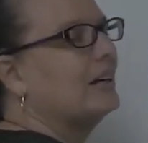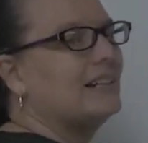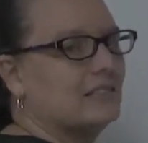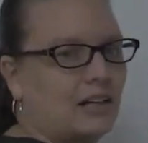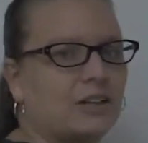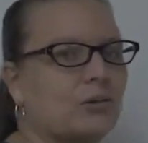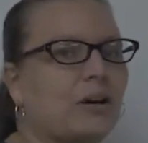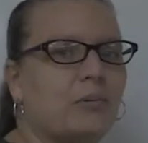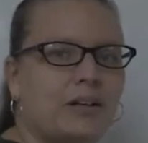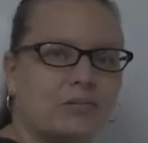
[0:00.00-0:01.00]
is not the
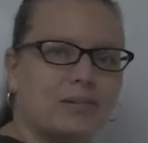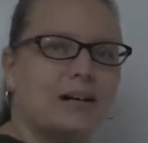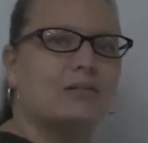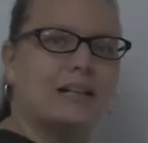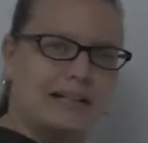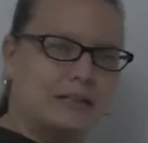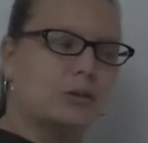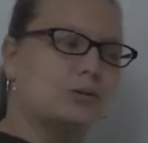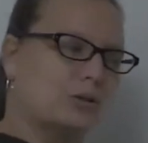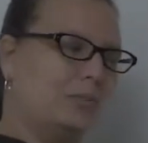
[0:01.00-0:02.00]
right way to round. I know,
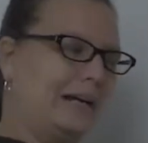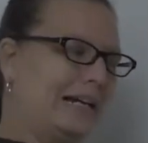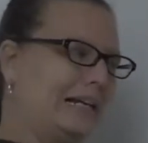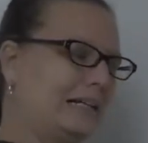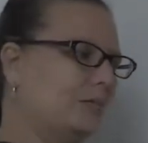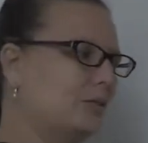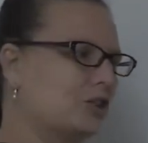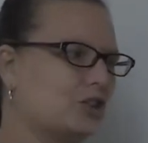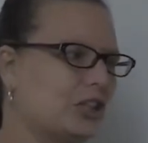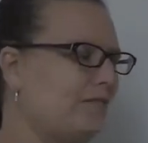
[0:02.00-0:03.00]
don't panic. We're
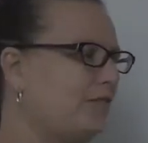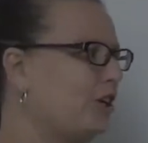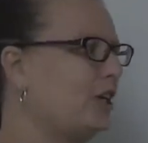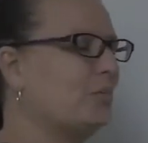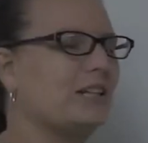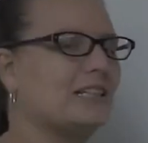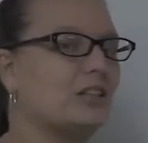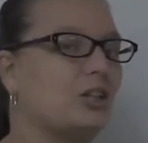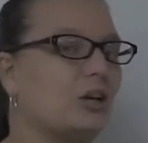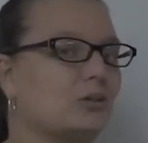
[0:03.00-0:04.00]
just looking for a number that's
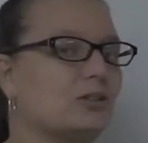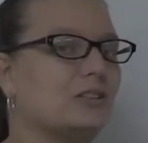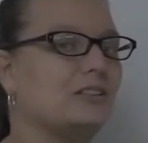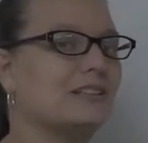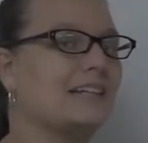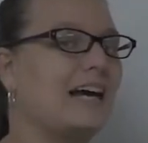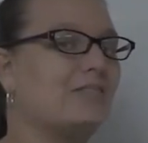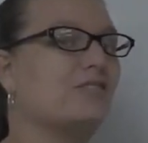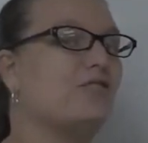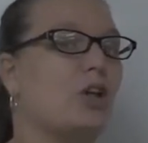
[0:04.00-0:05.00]
close. It doesn't have
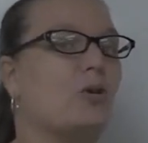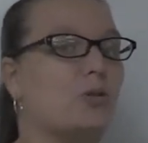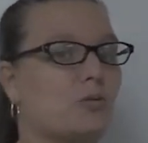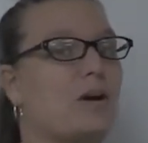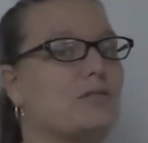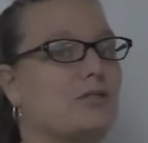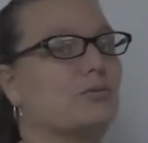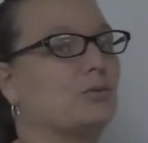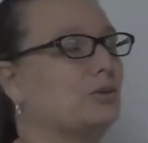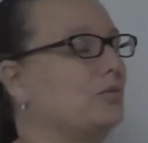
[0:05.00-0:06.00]
to follow the rounding rules